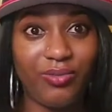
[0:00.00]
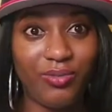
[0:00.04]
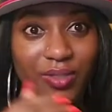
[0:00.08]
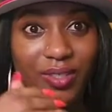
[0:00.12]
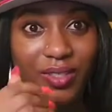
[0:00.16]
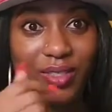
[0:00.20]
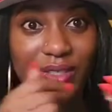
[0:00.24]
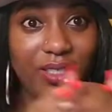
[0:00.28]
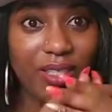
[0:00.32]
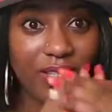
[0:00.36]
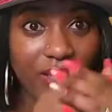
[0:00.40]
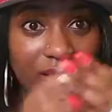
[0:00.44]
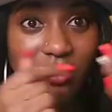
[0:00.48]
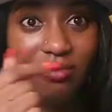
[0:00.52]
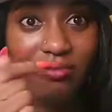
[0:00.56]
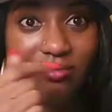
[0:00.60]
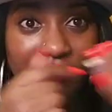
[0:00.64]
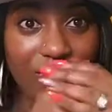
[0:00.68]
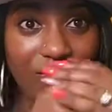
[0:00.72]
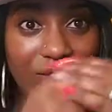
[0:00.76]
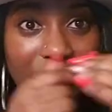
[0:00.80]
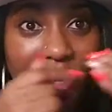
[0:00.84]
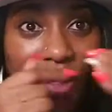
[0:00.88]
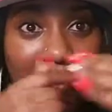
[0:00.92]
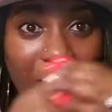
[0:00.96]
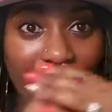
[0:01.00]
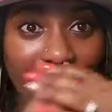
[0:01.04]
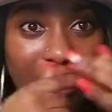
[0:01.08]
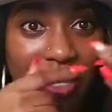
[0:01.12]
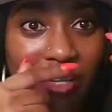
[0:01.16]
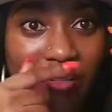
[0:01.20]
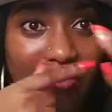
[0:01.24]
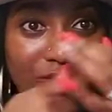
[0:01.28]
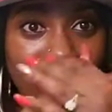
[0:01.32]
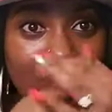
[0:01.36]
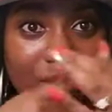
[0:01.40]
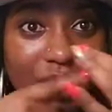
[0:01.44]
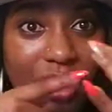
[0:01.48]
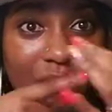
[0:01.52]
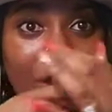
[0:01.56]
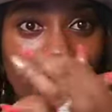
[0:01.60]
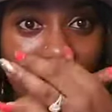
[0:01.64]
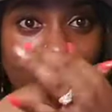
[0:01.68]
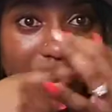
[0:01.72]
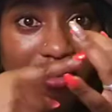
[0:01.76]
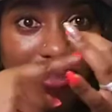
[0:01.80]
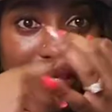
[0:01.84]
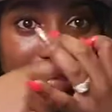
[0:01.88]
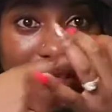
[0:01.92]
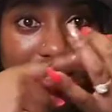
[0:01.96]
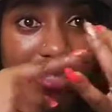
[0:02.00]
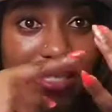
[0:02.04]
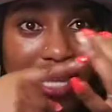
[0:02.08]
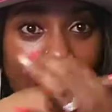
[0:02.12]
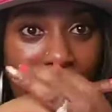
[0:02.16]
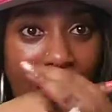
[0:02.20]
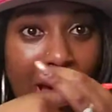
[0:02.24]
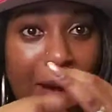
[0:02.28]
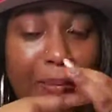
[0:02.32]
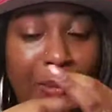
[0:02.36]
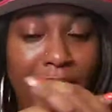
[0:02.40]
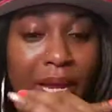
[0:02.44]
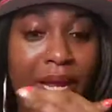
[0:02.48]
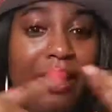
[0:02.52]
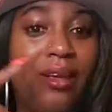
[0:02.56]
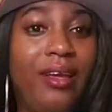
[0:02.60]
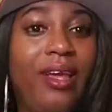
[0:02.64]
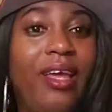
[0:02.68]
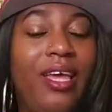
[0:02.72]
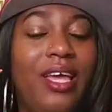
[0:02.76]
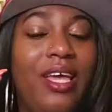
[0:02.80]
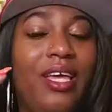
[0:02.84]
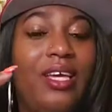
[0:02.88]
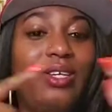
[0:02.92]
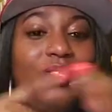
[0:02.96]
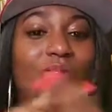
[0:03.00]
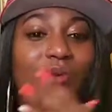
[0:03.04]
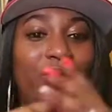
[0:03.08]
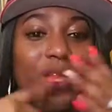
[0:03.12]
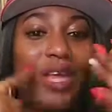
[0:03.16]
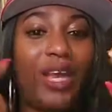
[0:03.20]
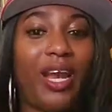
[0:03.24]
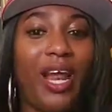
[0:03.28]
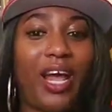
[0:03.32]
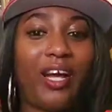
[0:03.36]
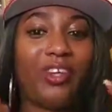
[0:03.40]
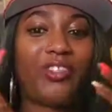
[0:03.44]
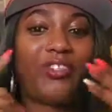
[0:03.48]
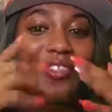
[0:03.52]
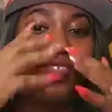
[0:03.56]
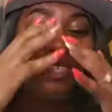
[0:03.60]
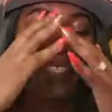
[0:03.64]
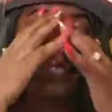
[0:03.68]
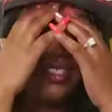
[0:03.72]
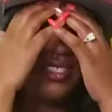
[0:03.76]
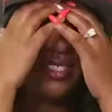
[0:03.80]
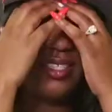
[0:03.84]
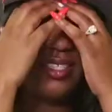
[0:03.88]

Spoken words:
see nothing, you know, this happening. You can actually